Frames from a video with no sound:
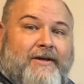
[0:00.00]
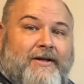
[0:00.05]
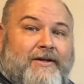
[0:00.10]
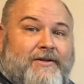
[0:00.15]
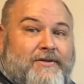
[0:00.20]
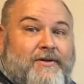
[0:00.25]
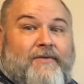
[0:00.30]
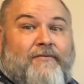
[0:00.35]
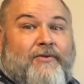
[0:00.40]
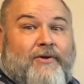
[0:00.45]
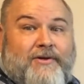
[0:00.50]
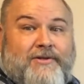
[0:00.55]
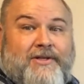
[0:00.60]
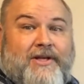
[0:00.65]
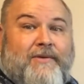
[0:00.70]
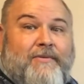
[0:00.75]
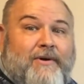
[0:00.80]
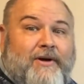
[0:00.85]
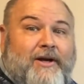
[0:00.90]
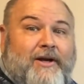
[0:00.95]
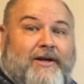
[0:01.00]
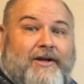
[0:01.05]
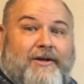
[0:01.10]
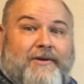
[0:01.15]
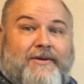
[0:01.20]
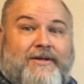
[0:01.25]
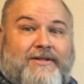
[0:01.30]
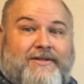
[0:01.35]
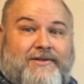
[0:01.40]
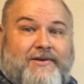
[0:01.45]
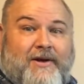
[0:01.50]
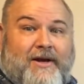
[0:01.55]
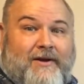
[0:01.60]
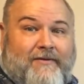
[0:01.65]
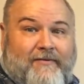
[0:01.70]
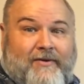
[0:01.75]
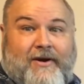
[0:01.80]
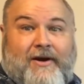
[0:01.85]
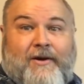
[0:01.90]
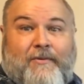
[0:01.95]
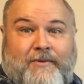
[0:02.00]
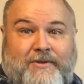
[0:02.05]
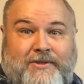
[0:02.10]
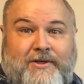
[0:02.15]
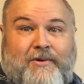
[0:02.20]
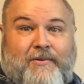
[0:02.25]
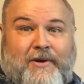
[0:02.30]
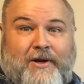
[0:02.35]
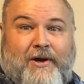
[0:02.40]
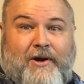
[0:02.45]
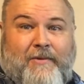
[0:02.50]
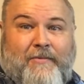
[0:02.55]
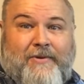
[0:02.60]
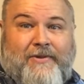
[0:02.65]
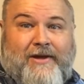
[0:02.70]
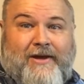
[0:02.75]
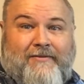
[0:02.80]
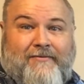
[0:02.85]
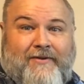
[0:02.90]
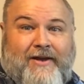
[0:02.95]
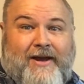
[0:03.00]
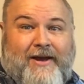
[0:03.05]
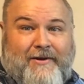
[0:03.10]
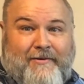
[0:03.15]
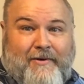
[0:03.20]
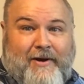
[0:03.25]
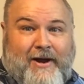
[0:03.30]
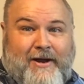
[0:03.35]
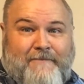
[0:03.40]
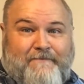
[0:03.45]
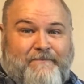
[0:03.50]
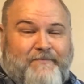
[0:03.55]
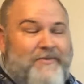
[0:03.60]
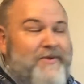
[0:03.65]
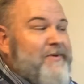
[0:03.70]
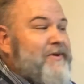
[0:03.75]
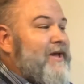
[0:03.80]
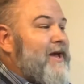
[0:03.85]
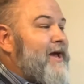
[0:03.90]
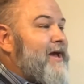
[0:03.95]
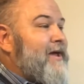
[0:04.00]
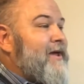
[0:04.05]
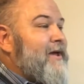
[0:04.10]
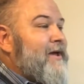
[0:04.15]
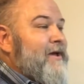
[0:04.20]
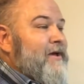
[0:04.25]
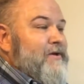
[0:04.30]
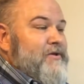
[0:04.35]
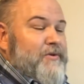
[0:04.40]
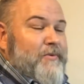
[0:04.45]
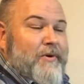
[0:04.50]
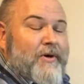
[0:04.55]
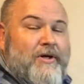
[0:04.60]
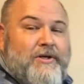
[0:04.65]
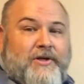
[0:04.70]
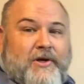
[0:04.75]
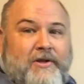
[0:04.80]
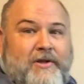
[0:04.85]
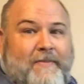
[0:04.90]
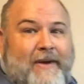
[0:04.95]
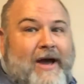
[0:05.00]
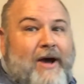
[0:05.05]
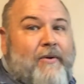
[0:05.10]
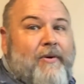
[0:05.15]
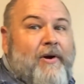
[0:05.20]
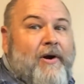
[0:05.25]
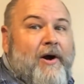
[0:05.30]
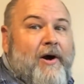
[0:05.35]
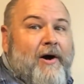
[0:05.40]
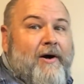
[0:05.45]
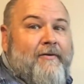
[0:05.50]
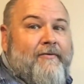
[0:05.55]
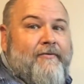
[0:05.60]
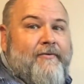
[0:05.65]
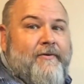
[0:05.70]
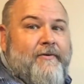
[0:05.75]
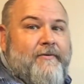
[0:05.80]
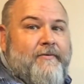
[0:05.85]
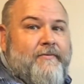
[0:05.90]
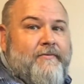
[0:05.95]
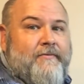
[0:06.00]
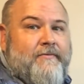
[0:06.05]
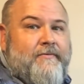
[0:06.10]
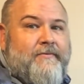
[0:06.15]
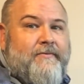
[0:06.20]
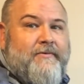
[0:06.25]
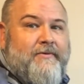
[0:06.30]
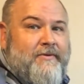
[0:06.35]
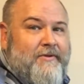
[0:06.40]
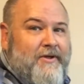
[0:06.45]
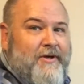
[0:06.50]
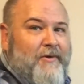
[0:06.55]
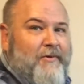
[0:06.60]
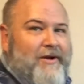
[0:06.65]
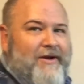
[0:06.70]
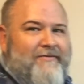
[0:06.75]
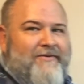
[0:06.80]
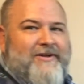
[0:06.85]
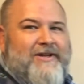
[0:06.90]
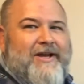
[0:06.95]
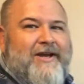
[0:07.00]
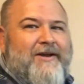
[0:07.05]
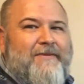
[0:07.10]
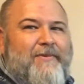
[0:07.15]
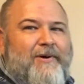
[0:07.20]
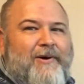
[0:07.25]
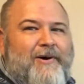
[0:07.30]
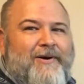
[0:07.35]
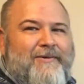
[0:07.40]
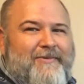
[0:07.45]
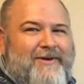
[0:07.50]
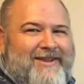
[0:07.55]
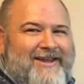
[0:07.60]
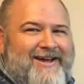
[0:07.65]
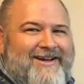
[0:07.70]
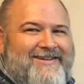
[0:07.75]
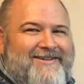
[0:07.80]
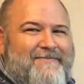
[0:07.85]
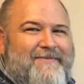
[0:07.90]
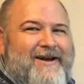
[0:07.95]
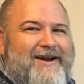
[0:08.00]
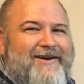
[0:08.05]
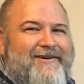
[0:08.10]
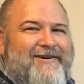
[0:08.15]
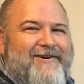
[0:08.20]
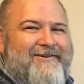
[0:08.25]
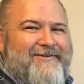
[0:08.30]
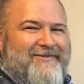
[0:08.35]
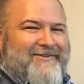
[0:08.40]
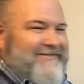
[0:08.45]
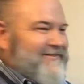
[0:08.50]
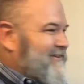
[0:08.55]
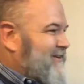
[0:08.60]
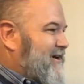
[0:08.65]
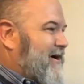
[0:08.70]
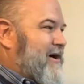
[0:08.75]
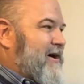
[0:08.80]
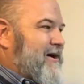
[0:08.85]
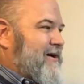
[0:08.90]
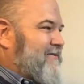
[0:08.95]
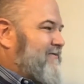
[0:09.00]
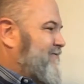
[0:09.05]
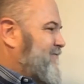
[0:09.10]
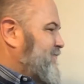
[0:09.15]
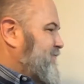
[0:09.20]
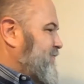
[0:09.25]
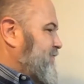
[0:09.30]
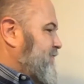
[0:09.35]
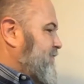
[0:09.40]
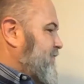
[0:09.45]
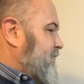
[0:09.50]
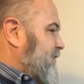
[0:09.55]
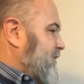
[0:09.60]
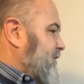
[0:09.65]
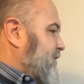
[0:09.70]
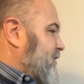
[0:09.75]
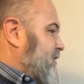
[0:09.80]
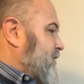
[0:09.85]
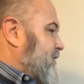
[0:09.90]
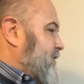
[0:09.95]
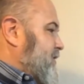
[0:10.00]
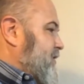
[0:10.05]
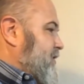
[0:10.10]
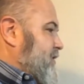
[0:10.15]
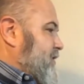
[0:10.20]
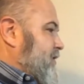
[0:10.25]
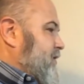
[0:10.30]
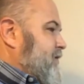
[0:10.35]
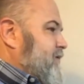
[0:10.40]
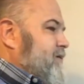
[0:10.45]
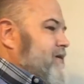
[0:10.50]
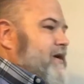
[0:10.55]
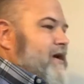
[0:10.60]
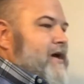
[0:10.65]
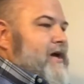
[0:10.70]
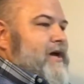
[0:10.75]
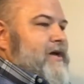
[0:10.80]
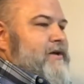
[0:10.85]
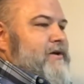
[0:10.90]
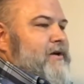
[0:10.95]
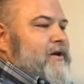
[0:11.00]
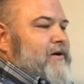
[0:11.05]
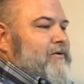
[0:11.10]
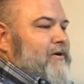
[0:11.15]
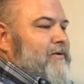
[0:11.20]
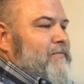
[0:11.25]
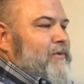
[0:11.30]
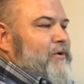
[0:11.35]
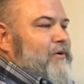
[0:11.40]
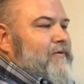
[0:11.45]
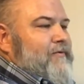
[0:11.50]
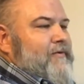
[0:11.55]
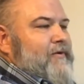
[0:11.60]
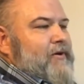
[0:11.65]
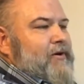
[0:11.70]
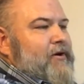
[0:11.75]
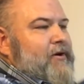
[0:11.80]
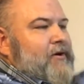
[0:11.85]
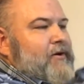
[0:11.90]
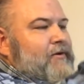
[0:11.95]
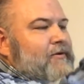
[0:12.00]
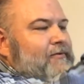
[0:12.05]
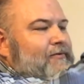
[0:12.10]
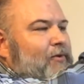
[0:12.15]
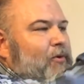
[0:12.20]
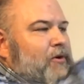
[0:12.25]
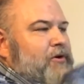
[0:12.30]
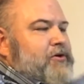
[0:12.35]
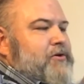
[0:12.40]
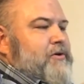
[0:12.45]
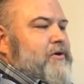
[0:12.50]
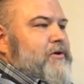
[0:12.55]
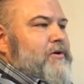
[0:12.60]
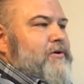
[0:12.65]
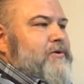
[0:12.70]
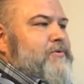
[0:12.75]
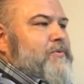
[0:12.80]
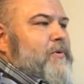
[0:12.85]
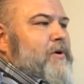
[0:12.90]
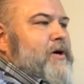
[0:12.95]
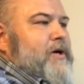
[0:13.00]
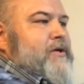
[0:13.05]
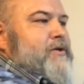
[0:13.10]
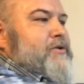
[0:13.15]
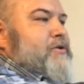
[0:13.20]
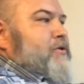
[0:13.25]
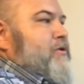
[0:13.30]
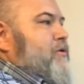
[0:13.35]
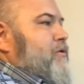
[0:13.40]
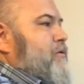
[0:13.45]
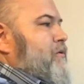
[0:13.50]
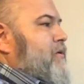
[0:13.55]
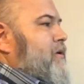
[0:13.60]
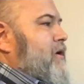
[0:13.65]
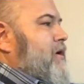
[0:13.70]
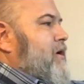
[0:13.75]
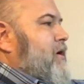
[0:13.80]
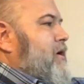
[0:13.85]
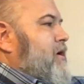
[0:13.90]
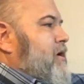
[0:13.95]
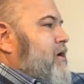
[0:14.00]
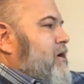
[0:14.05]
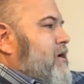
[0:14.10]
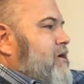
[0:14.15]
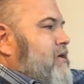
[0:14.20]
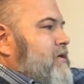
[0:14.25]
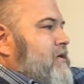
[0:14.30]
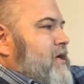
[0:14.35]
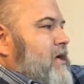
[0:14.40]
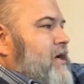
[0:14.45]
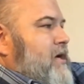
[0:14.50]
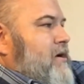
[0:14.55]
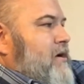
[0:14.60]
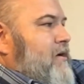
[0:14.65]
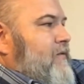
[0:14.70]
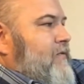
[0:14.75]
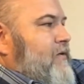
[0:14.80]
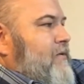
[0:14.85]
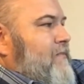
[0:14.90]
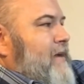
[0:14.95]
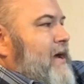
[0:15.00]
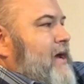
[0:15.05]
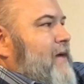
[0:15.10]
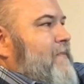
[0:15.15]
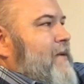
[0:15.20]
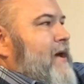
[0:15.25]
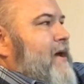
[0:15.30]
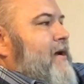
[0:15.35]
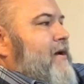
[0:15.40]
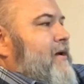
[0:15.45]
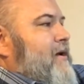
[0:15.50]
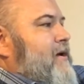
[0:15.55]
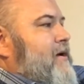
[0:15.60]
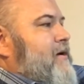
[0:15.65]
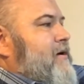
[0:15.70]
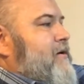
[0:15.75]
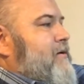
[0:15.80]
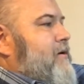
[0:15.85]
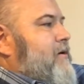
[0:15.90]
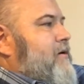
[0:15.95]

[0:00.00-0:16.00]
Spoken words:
So the first thing we're going to do is try to figure out what's going on with that fan, right? Okay, so we're going to turn the power off. Don't ever take it apart without the power off. Okay, you're going to remove 4 screws, 1, 2. Take off your back panel here.